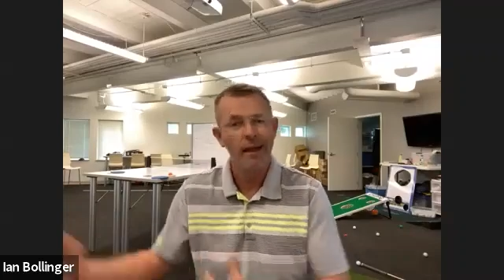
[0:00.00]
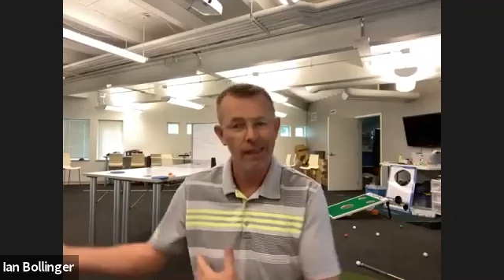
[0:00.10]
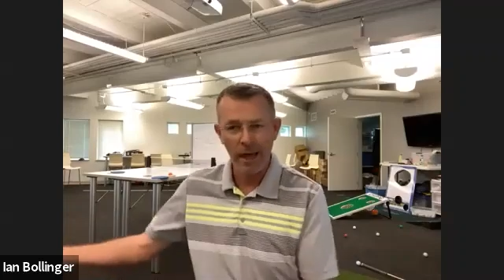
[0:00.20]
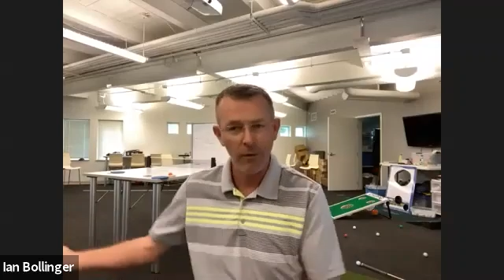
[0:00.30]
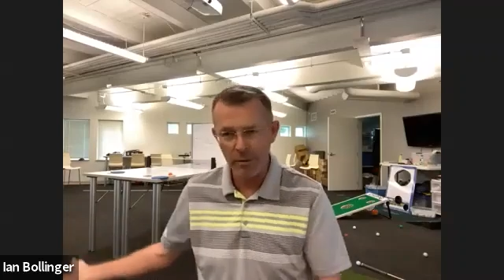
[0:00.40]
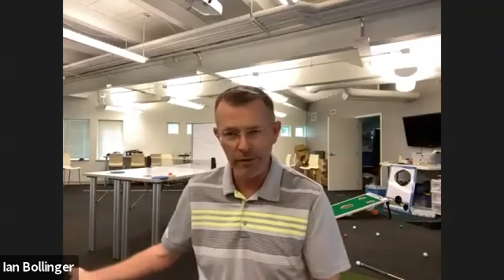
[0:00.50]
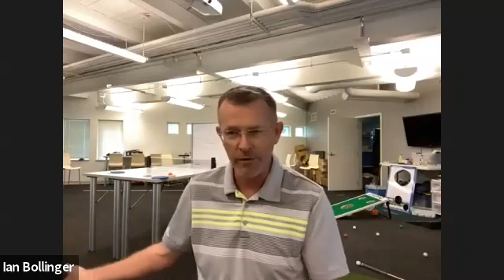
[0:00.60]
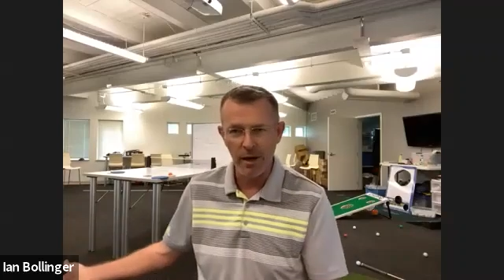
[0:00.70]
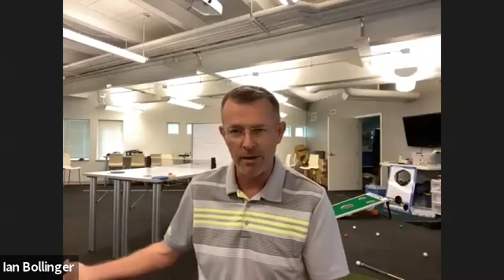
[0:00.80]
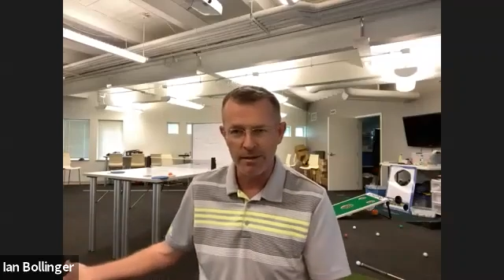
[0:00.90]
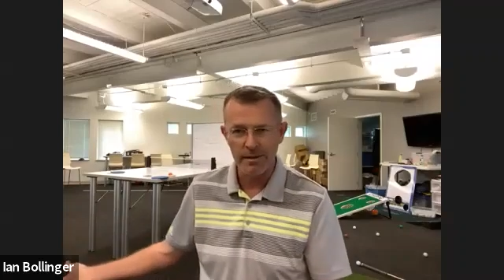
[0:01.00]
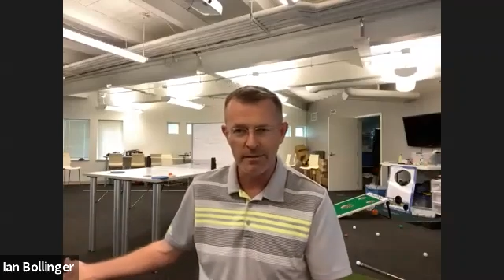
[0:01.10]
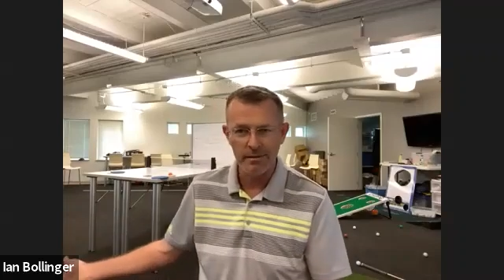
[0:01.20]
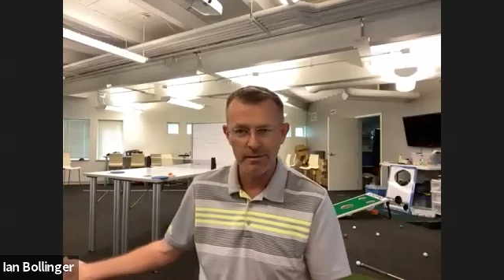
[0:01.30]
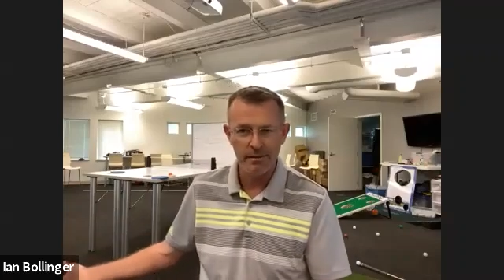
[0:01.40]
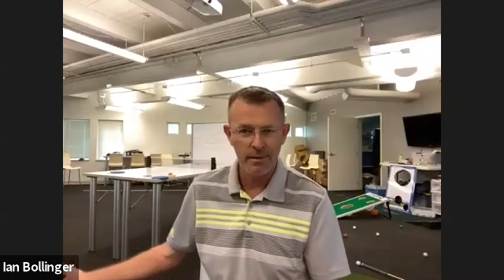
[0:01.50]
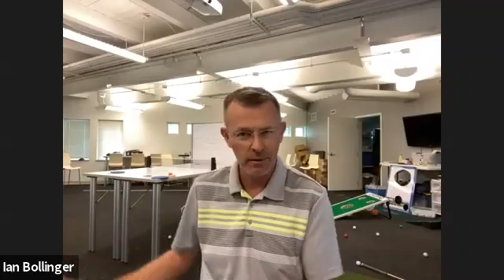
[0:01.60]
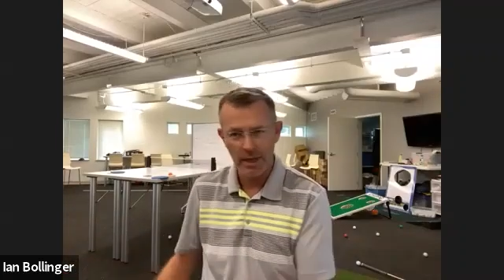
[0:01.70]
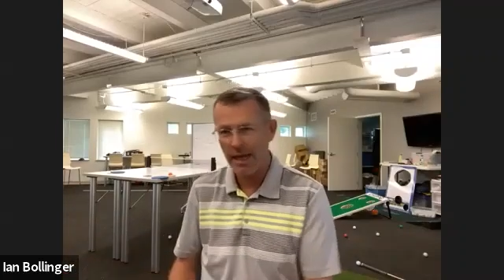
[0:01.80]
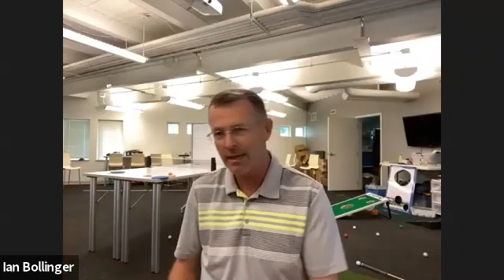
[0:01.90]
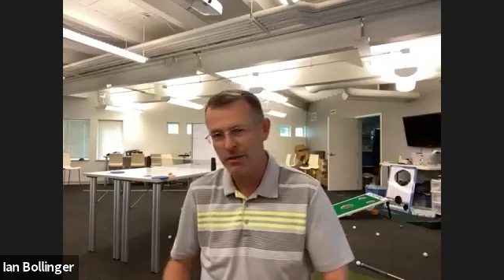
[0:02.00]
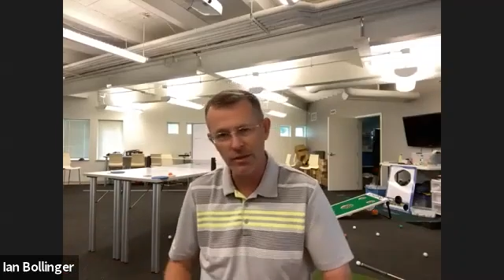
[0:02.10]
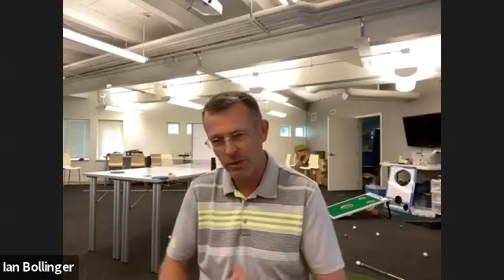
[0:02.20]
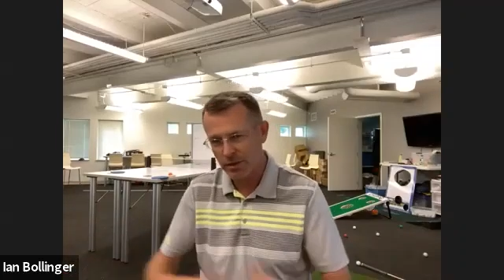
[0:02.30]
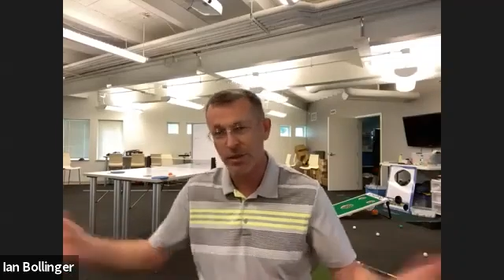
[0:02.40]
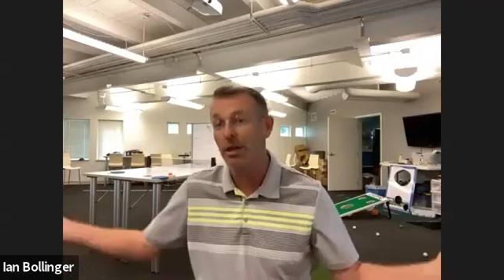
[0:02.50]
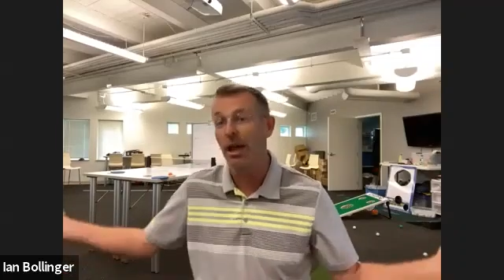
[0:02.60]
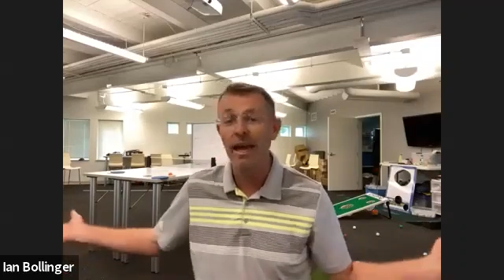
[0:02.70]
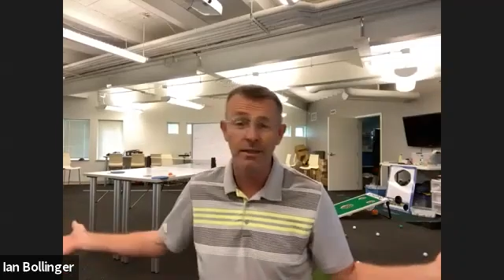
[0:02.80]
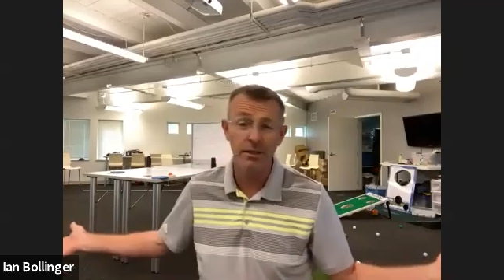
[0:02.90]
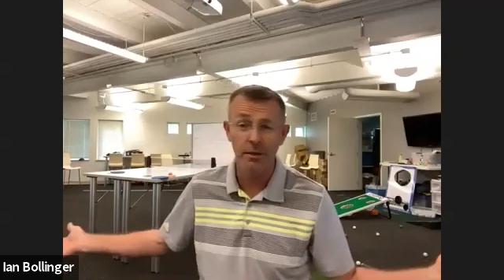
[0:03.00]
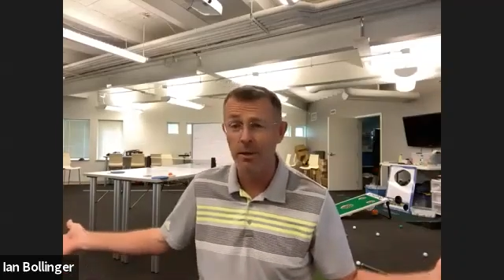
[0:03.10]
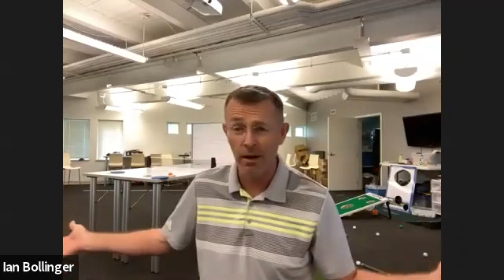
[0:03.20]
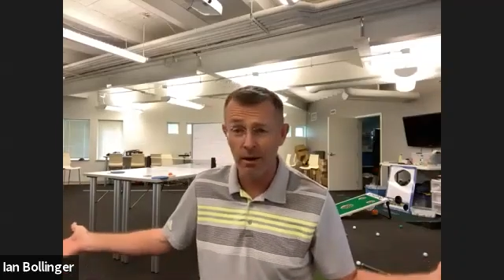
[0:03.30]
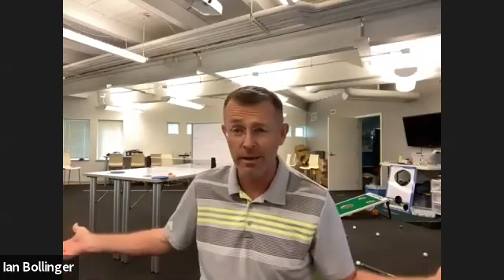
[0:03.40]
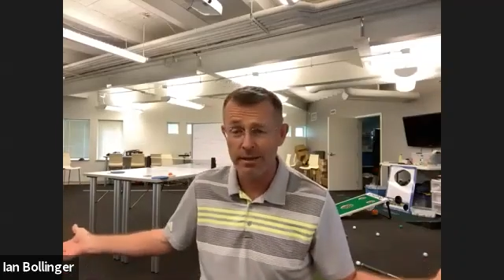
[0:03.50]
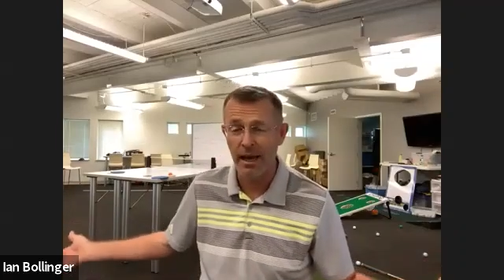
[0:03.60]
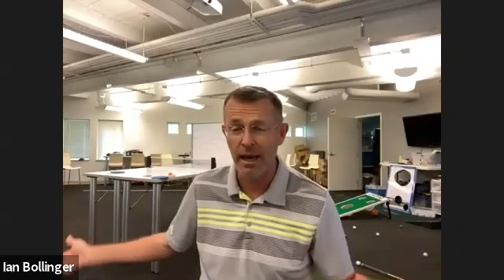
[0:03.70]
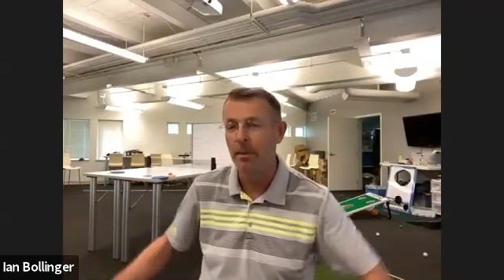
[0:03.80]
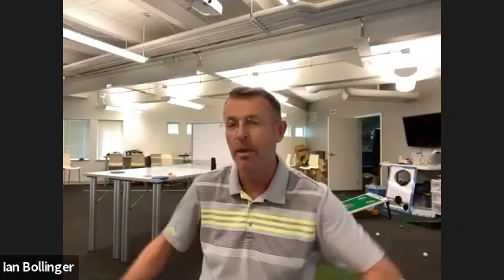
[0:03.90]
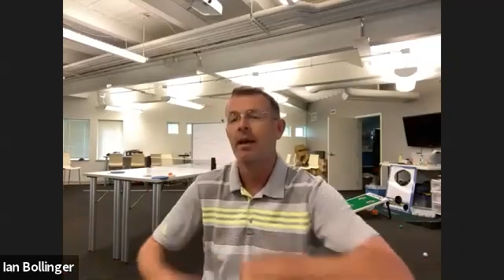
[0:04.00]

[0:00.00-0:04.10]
That would be false. Okay. So you should do it all the time.